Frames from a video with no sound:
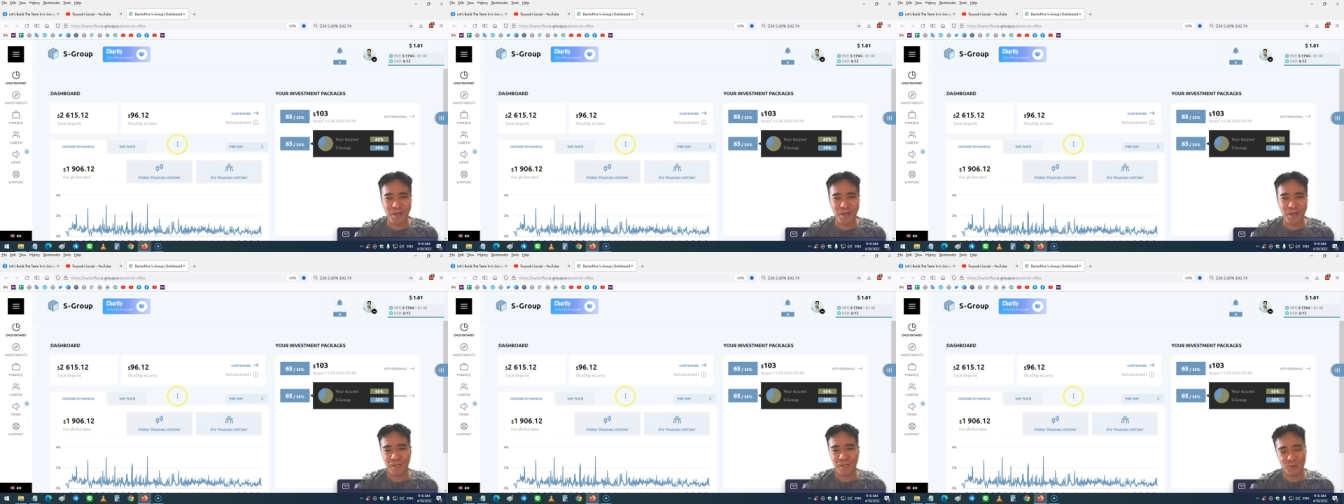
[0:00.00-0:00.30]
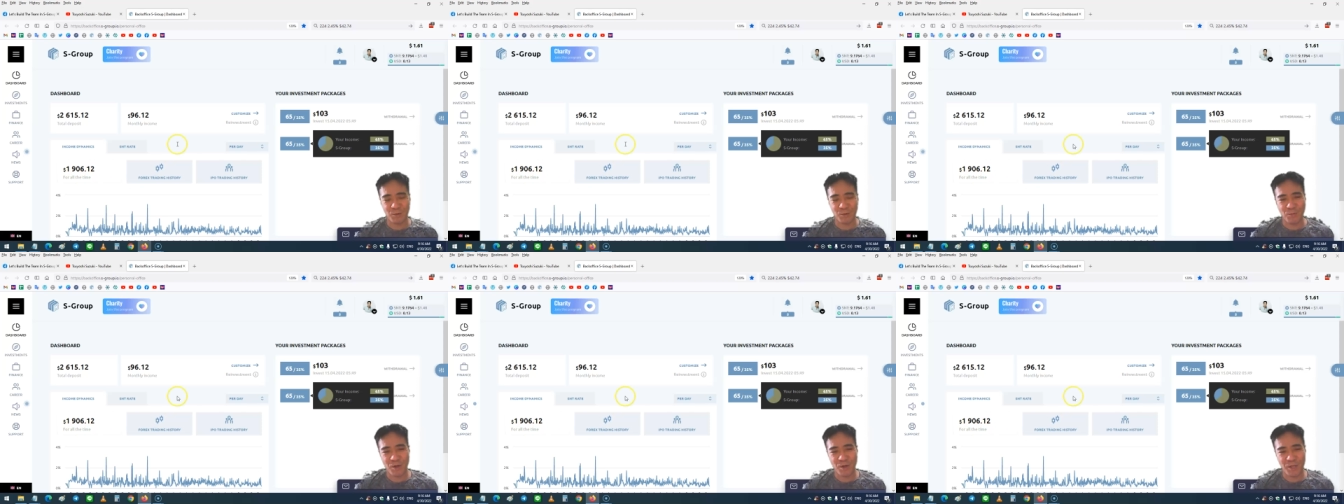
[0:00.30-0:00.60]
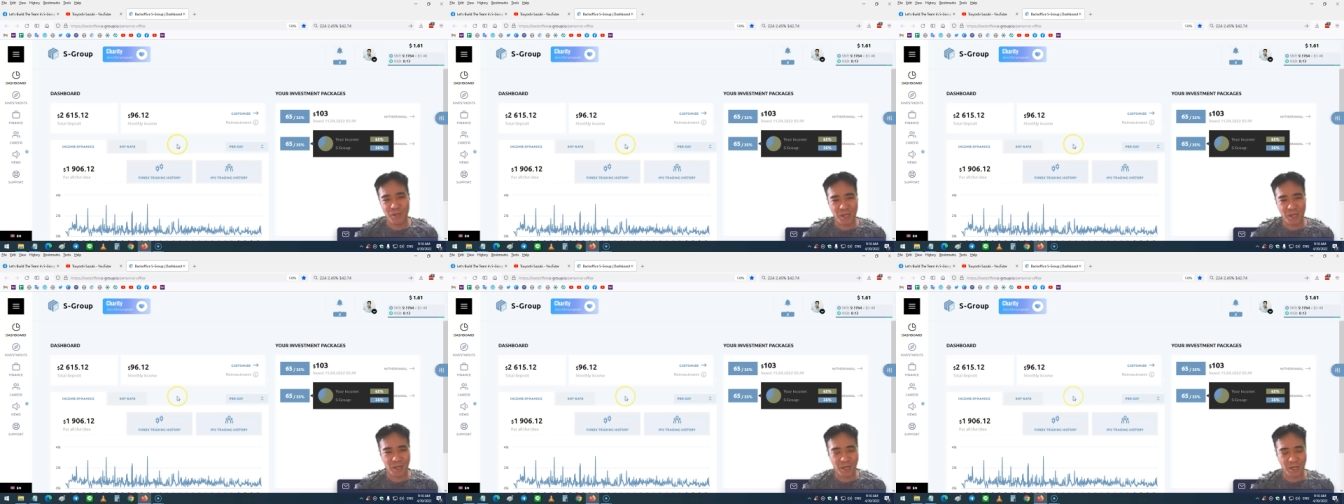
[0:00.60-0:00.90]
It's
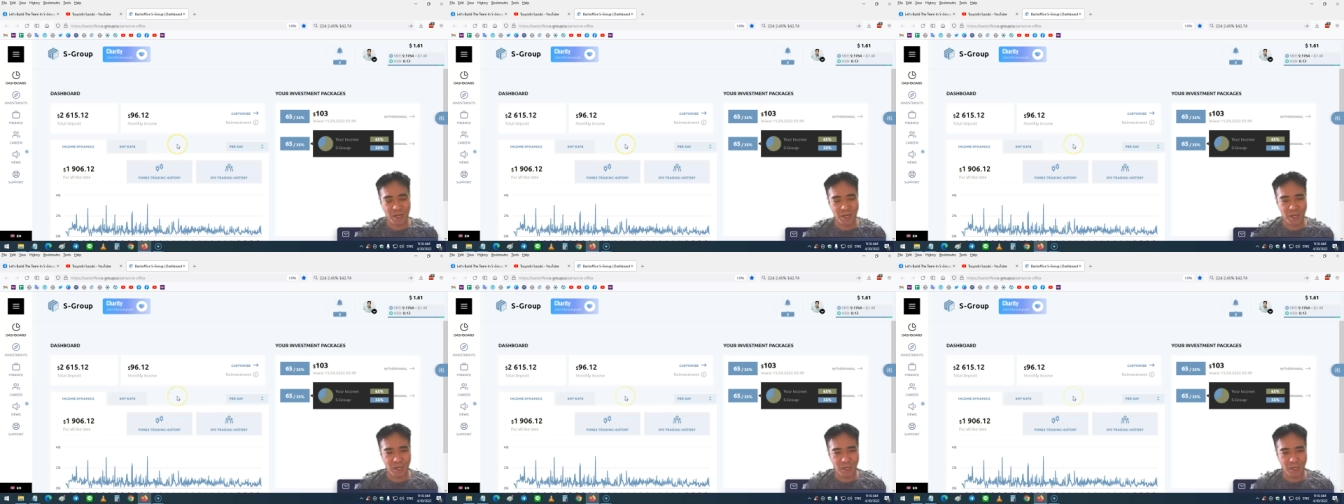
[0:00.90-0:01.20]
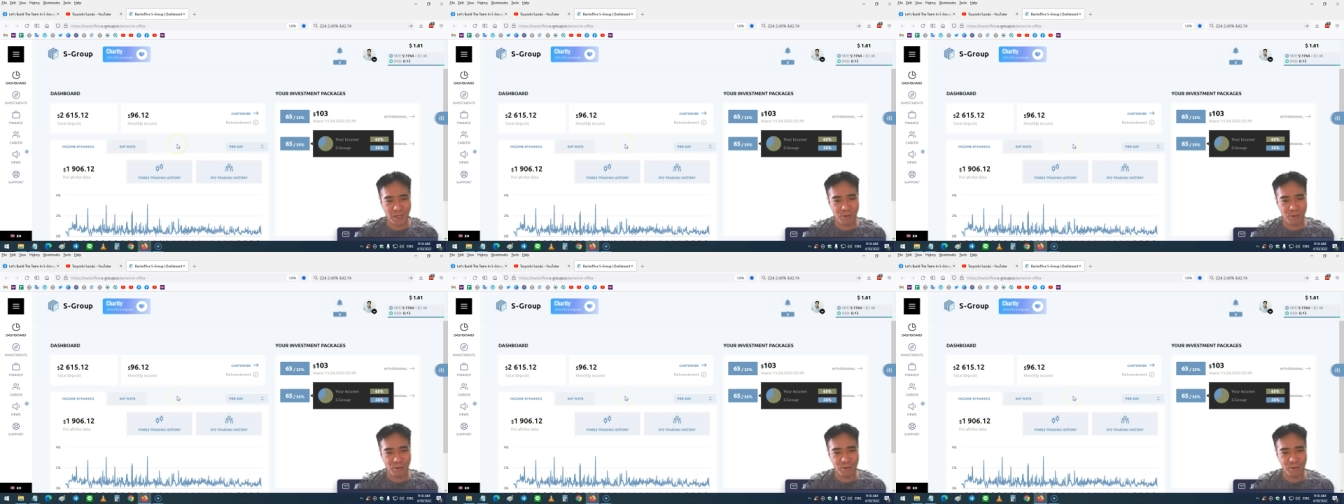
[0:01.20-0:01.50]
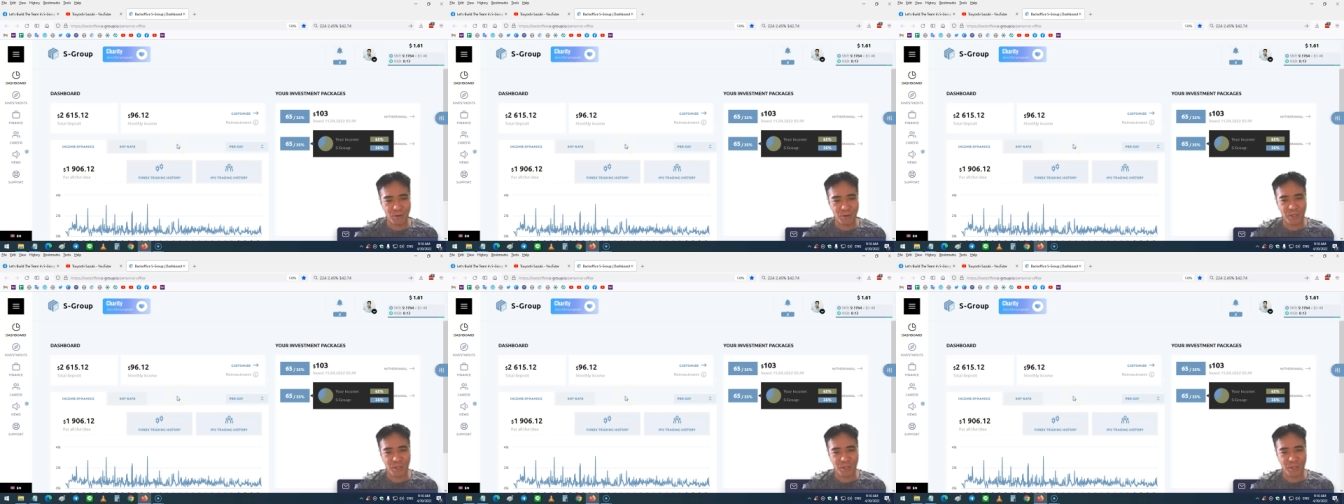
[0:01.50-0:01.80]
more than
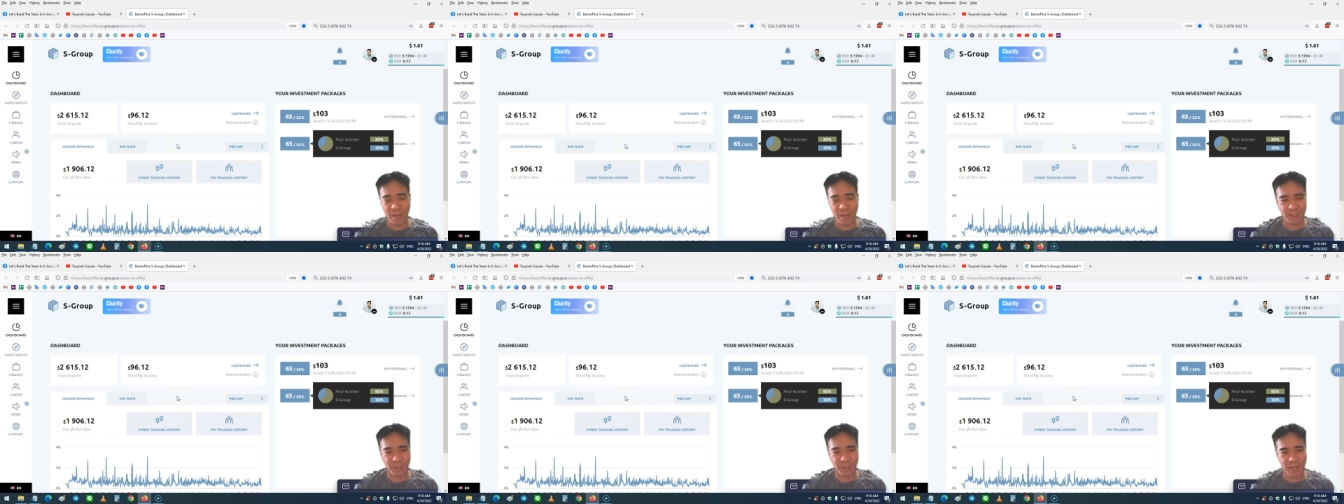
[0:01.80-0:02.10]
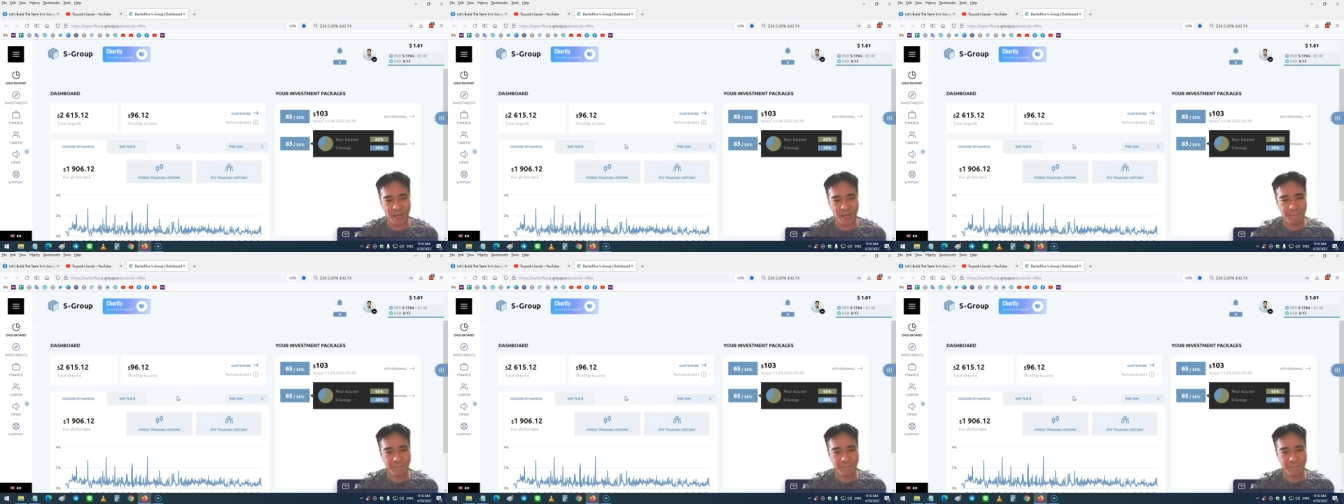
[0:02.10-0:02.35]
3 times, yeah?